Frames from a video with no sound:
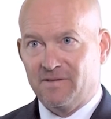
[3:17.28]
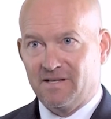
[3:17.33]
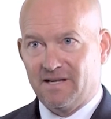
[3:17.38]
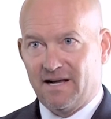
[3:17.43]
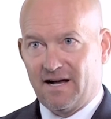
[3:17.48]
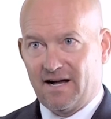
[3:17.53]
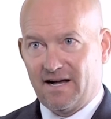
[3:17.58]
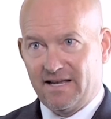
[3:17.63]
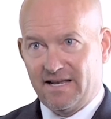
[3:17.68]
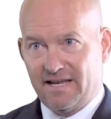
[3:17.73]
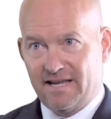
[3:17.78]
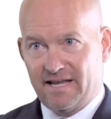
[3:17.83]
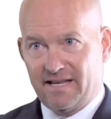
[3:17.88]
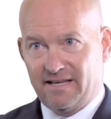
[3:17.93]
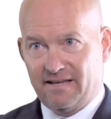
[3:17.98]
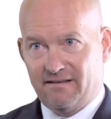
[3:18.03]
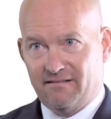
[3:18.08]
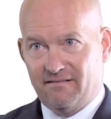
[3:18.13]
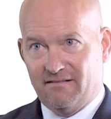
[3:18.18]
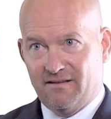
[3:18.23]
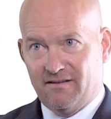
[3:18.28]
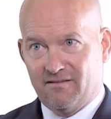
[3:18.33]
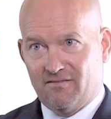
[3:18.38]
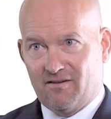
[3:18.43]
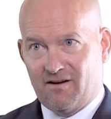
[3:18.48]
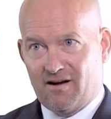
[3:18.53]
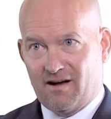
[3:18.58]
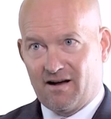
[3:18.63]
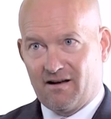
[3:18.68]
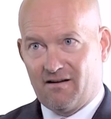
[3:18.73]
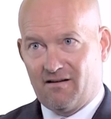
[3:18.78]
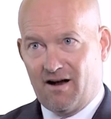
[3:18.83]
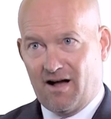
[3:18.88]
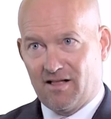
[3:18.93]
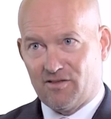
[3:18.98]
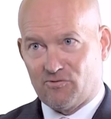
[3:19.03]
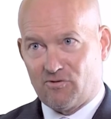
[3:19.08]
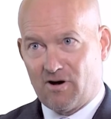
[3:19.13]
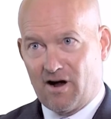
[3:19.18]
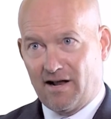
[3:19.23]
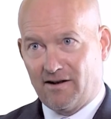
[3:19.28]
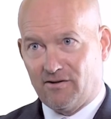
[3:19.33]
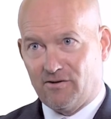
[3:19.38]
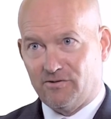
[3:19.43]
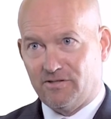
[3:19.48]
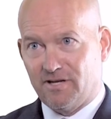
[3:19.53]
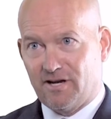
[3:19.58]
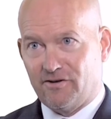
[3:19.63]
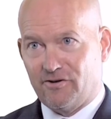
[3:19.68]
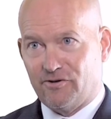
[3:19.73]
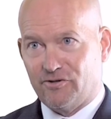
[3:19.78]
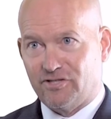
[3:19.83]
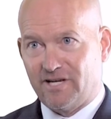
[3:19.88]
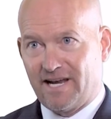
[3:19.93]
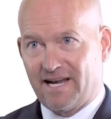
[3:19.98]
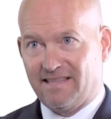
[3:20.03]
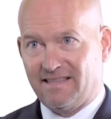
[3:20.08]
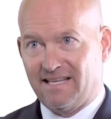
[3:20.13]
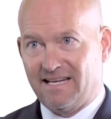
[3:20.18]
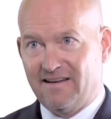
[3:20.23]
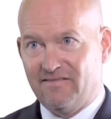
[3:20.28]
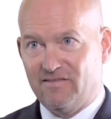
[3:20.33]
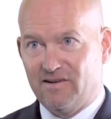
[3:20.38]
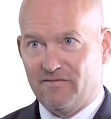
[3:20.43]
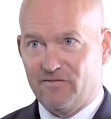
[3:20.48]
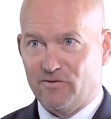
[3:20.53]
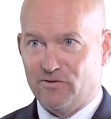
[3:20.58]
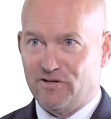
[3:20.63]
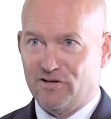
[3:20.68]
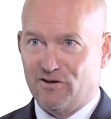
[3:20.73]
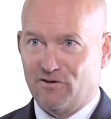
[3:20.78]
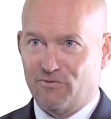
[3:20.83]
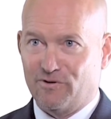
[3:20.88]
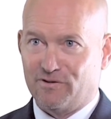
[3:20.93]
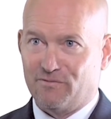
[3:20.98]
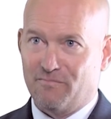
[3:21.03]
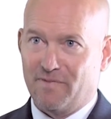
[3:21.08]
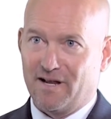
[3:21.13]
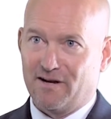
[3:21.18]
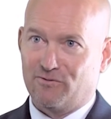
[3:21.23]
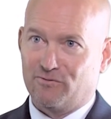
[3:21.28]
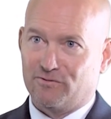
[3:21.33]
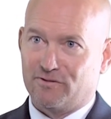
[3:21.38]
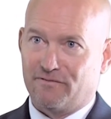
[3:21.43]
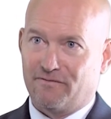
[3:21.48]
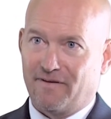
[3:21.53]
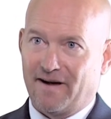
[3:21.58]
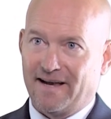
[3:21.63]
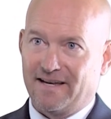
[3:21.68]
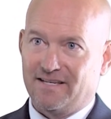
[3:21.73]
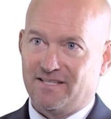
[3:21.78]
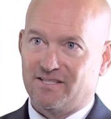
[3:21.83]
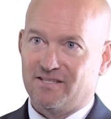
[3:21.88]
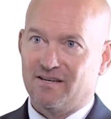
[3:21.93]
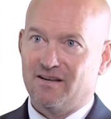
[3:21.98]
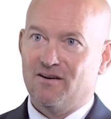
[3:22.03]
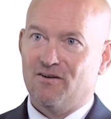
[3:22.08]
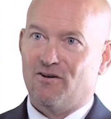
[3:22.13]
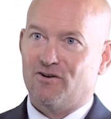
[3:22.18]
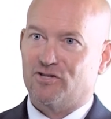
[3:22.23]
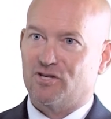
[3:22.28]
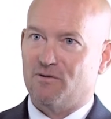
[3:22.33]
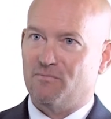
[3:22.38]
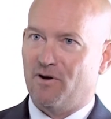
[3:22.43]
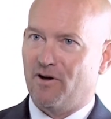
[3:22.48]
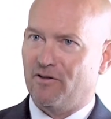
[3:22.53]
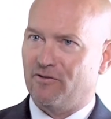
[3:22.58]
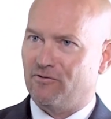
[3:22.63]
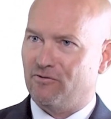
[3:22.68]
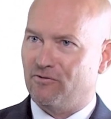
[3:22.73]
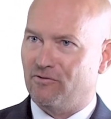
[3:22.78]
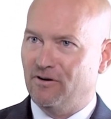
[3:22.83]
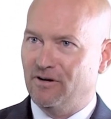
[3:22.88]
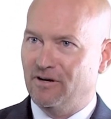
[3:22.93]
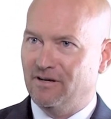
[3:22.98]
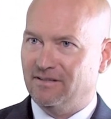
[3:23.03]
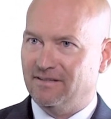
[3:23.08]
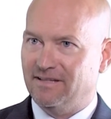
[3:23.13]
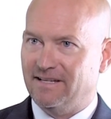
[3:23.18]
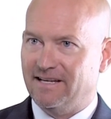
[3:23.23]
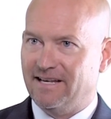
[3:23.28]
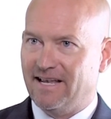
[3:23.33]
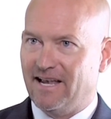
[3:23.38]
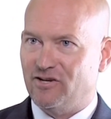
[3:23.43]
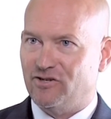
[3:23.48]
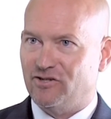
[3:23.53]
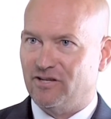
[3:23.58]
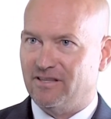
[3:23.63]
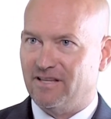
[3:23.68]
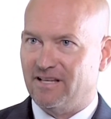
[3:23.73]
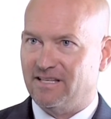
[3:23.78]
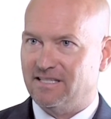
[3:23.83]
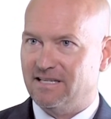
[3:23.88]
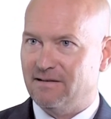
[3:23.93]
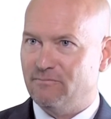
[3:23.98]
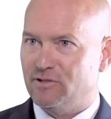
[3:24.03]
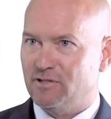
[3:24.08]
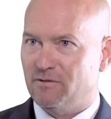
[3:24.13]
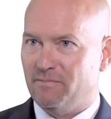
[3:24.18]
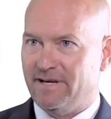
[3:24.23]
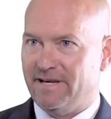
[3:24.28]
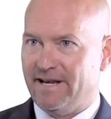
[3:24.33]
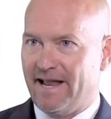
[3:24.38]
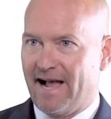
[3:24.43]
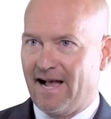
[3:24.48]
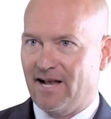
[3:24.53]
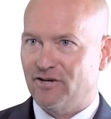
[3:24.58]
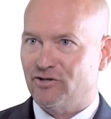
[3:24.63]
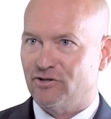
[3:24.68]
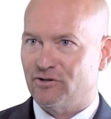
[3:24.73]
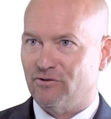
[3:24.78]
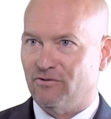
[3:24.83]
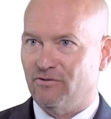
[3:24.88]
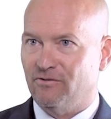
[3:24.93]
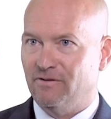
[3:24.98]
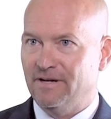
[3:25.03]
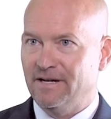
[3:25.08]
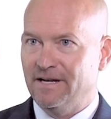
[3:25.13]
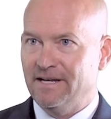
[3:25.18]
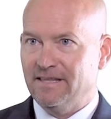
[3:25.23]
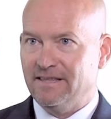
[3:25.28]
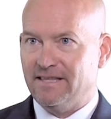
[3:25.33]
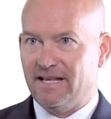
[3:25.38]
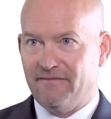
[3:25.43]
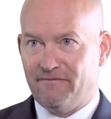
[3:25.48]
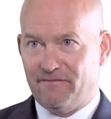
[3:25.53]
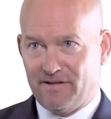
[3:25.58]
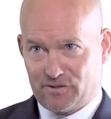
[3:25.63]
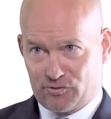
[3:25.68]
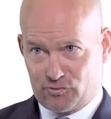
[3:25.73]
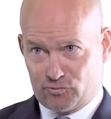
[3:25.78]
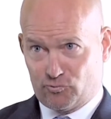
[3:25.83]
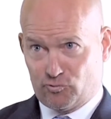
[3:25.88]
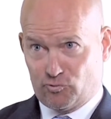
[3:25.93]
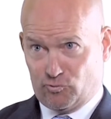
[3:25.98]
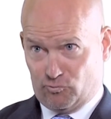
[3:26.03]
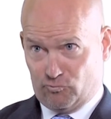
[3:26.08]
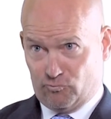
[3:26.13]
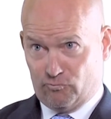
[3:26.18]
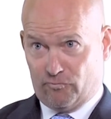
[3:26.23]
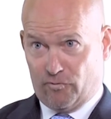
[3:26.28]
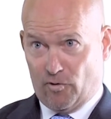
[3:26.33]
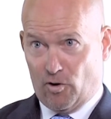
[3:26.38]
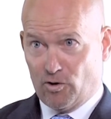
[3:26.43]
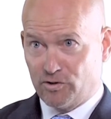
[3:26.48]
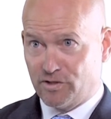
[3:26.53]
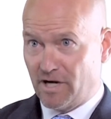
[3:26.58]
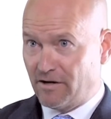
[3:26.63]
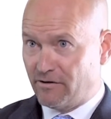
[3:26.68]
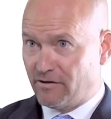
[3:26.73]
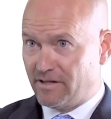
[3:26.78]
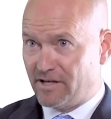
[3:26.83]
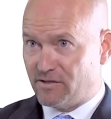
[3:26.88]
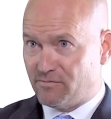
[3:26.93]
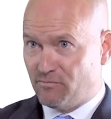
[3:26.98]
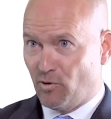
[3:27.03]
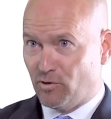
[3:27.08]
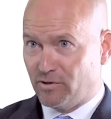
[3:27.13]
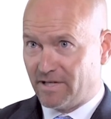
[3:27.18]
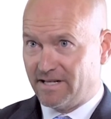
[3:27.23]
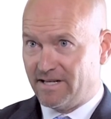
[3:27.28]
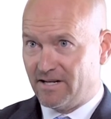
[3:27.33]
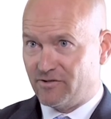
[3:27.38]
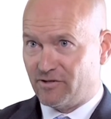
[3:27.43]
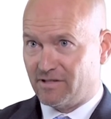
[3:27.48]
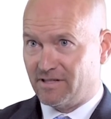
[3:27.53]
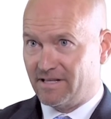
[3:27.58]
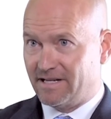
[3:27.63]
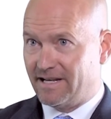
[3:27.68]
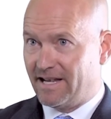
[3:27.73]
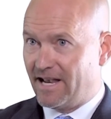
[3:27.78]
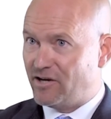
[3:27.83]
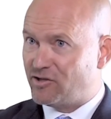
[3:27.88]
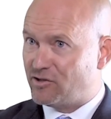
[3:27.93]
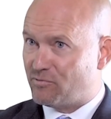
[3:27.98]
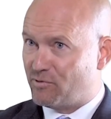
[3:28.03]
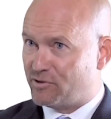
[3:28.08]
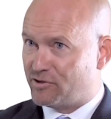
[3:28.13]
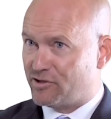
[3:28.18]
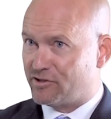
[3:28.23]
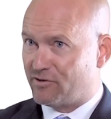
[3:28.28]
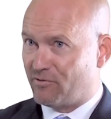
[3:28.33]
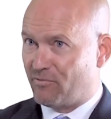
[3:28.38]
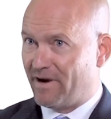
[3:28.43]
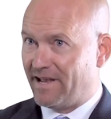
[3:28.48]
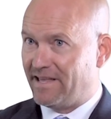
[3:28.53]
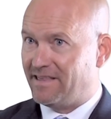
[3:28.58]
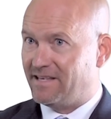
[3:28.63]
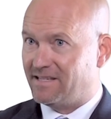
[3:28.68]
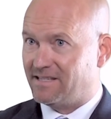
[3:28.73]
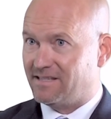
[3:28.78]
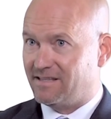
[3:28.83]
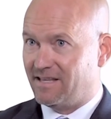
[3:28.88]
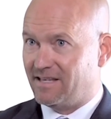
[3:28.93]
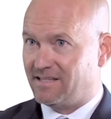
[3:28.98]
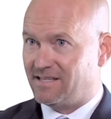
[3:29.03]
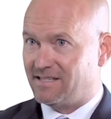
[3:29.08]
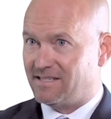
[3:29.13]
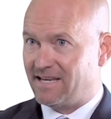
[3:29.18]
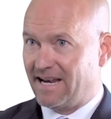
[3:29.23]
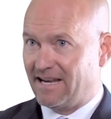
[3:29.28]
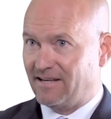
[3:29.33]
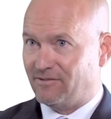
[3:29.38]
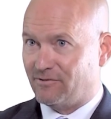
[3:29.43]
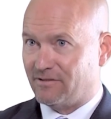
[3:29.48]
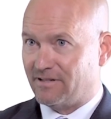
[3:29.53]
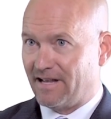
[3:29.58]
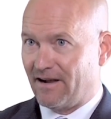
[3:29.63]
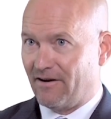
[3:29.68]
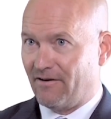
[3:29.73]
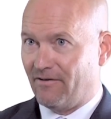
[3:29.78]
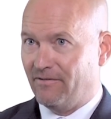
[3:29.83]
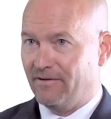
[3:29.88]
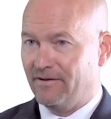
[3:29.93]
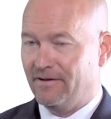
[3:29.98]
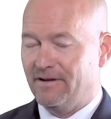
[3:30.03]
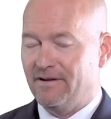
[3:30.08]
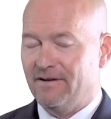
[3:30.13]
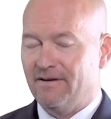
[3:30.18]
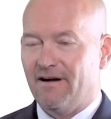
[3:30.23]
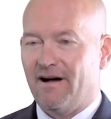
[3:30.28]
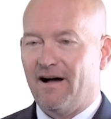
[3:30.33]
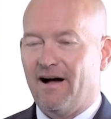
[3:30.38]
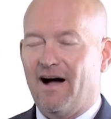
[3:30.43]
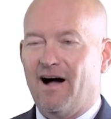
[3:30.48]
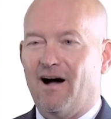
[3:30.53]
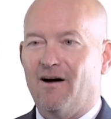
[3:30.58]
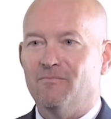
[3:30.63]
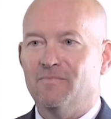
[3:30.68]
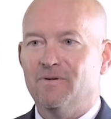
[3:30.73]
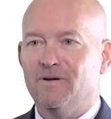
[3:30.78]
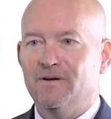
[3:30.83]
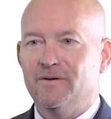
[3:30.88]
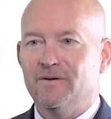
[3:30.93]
uh, in uh, Colorado to understand that even if you're dealing with a medical device or some other litigation that seems to be national, that if it falls under this multi-district litigation, which is the way this this is handled now, um,